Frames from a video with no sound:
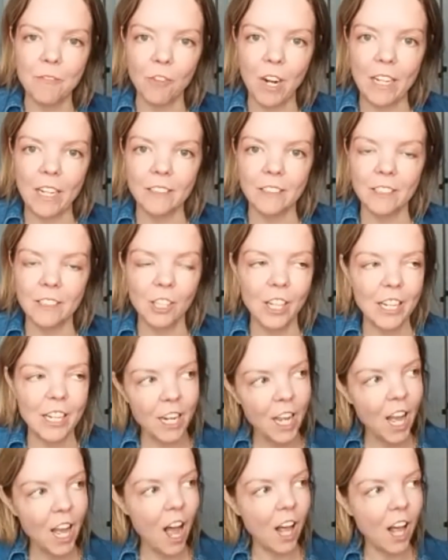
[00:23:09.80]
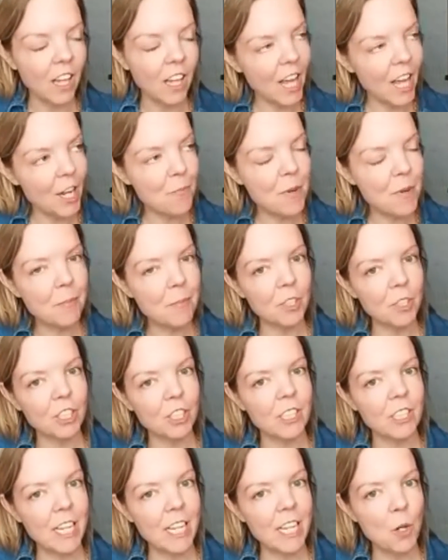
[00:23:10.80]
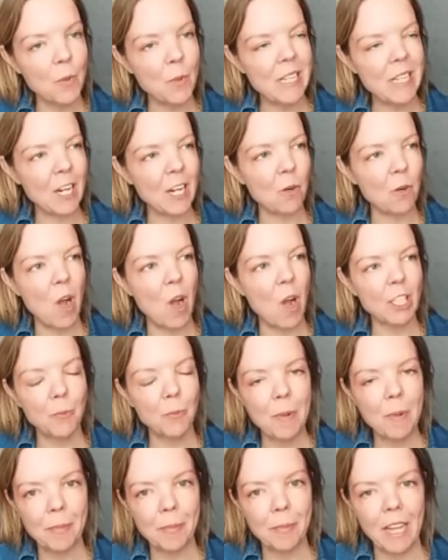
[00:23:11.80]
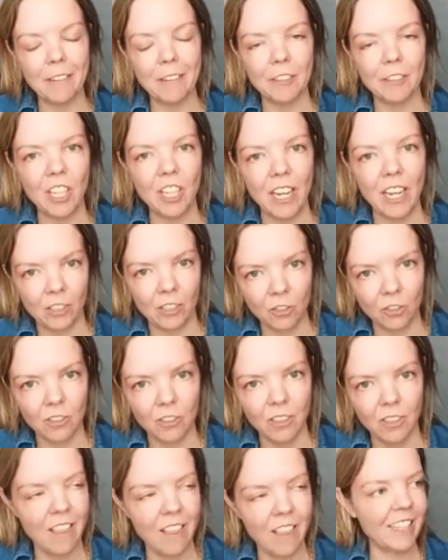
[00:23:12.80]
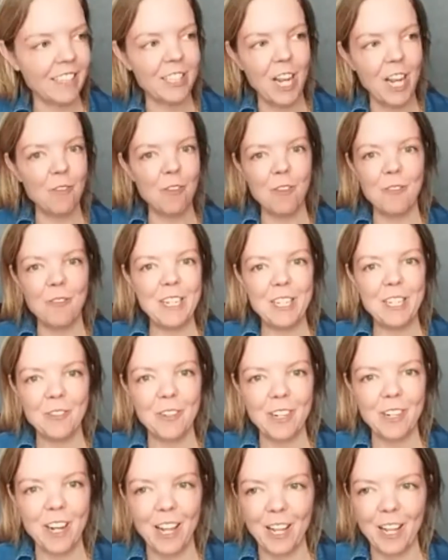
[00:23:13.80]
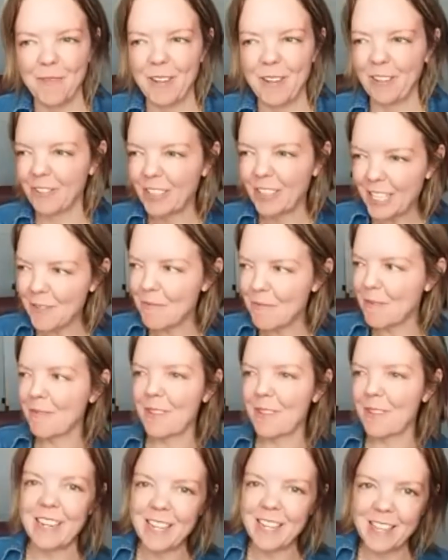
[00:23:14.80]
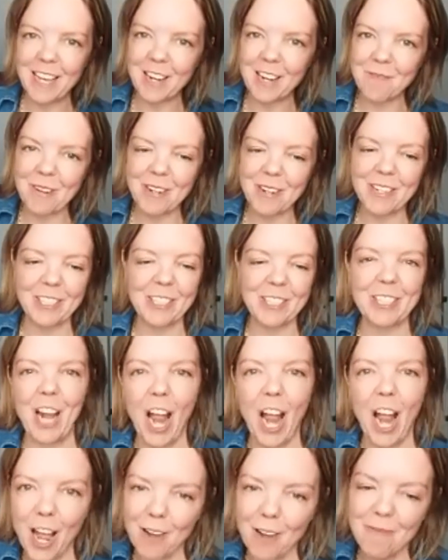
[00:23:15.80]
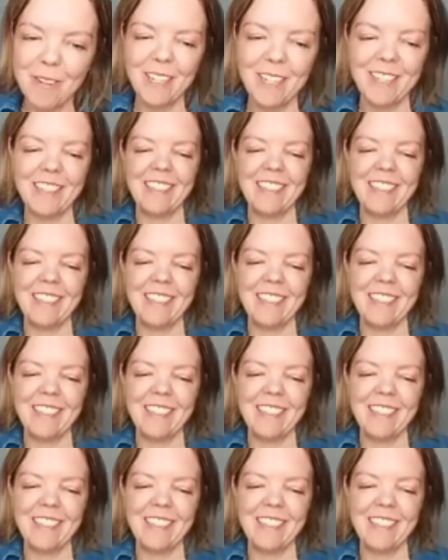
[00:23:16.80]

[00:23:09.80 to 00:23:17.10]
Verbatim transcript: friends, they're like, a lot of people just think we like watch people have sex, and that's not what we do at all. And I'm like, really? People think that about your job?